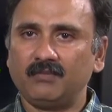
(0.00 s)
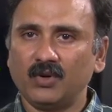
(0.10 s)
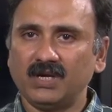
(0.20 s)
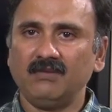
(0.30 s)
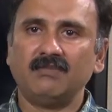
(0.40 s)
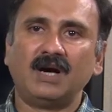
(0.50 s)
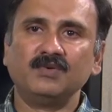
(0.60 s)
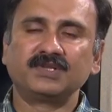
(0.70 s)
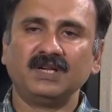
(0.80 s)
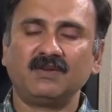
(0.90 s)
protein
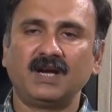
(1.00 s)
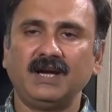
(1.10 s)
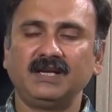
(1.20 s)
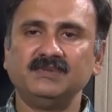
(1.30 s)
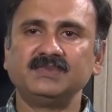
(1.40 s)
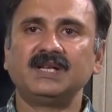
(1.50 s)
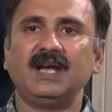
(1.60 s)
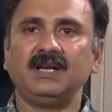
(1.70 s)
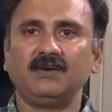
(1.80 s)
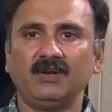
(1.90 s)
bound silver atoms,
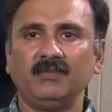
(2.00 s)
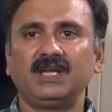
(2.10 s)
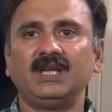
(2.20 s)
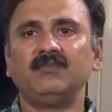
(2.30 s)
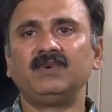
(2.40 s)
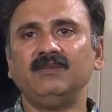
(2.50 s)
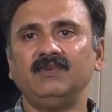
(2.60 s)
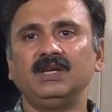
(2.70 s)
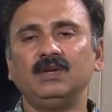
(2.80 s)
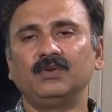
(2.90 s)
and it will be keep
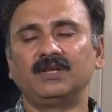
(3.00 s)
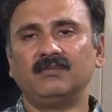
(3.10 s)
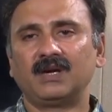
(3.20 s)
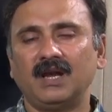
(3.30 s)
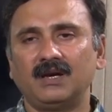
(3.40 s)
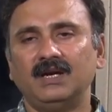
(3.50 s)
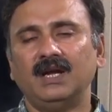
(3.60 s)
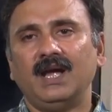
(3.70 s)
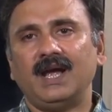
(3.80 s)
giving you some color,